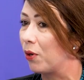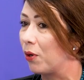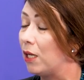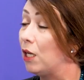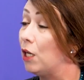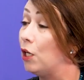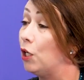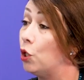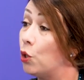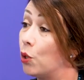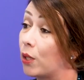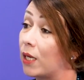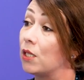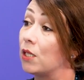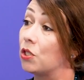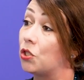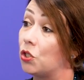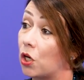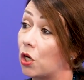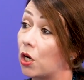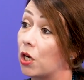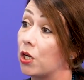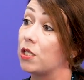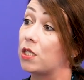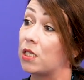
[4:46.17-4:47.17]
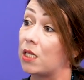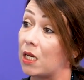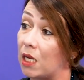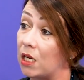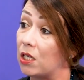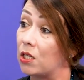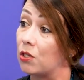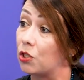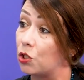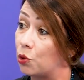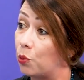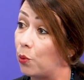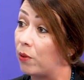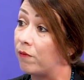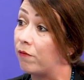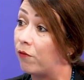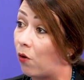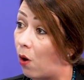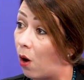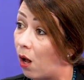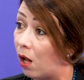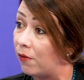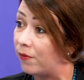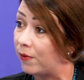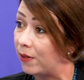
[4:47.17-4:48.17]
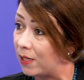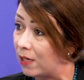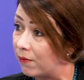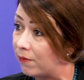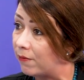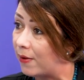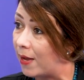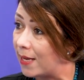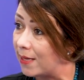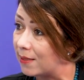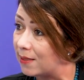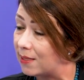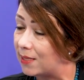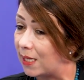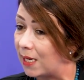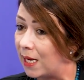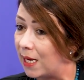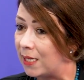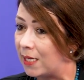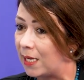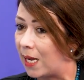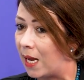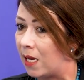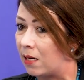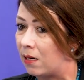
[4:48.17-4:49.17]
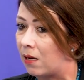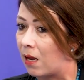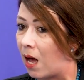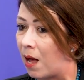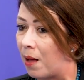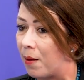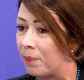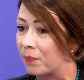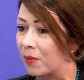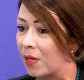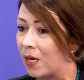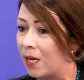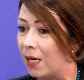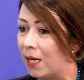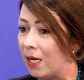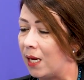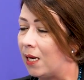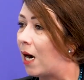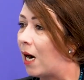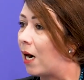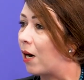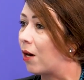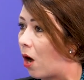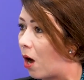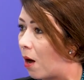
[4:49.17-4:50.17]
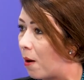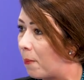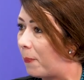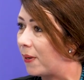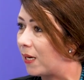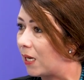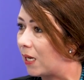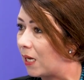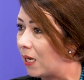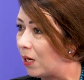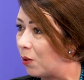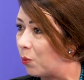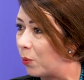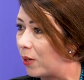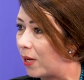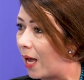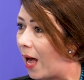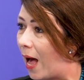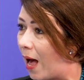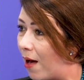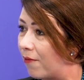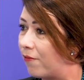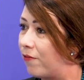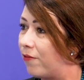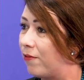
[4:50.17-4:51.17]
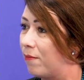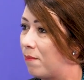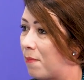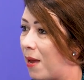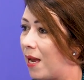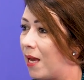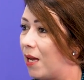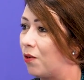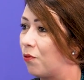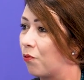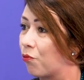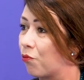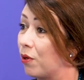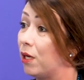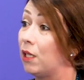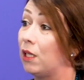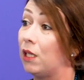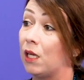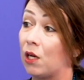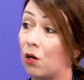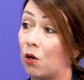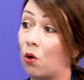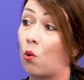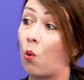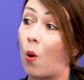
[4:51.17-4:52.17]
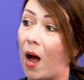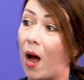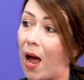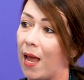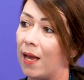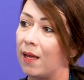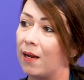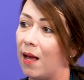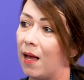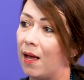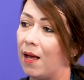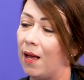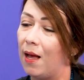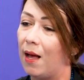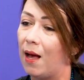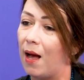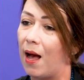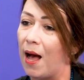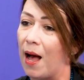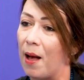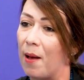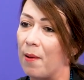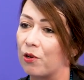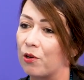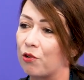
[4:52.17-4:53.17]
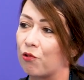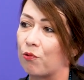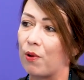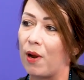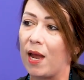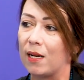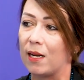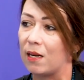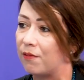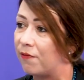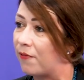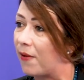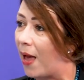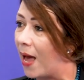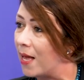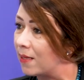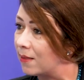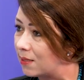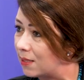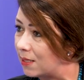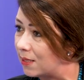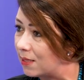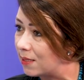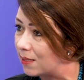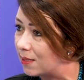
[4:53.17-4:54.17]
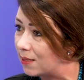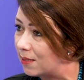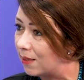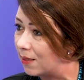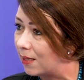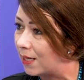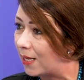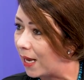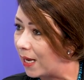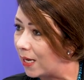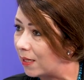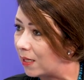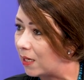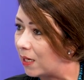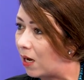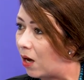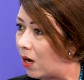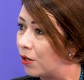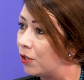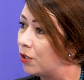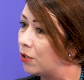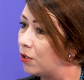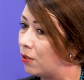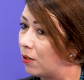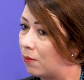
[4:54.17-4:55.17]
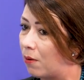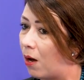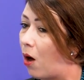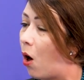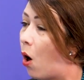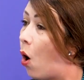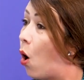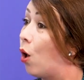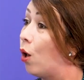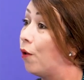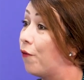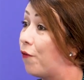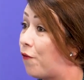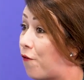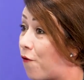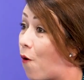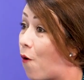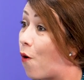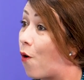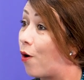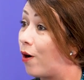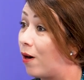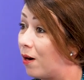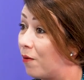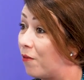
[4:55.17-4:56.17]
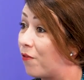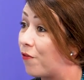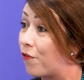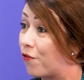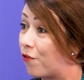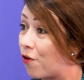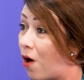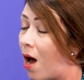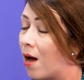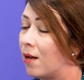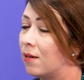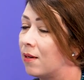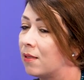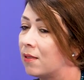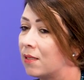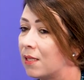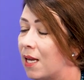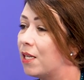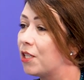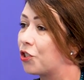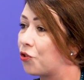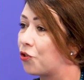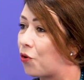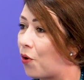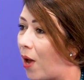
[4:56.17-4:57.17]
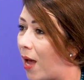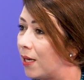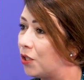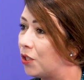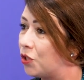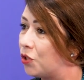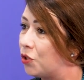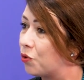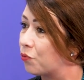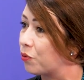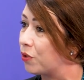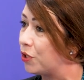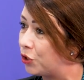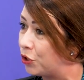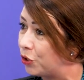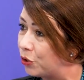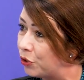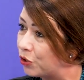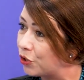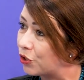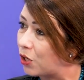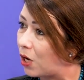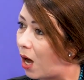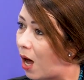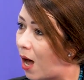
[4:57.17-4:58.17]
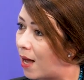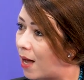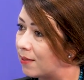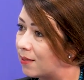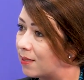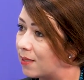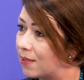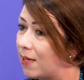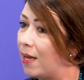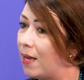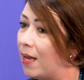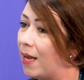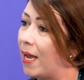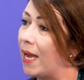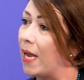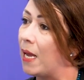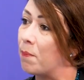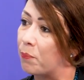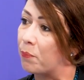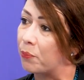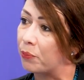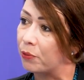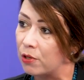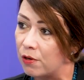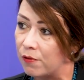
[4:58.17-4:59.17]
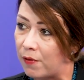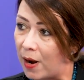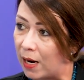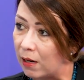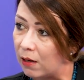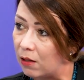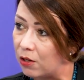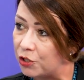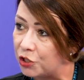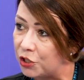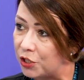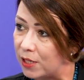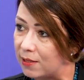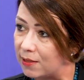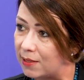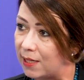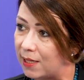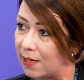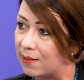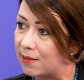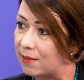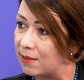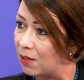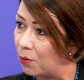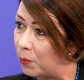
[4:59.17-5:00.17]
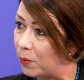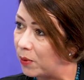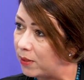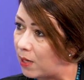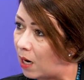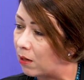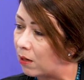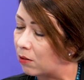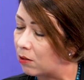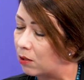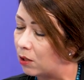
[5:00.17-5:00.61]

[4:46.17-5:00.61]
looking to continue to involve and invest in. And in our company, we have made really quite great advances lately on all four fronts, trying to reduce costs, improve our logistics with our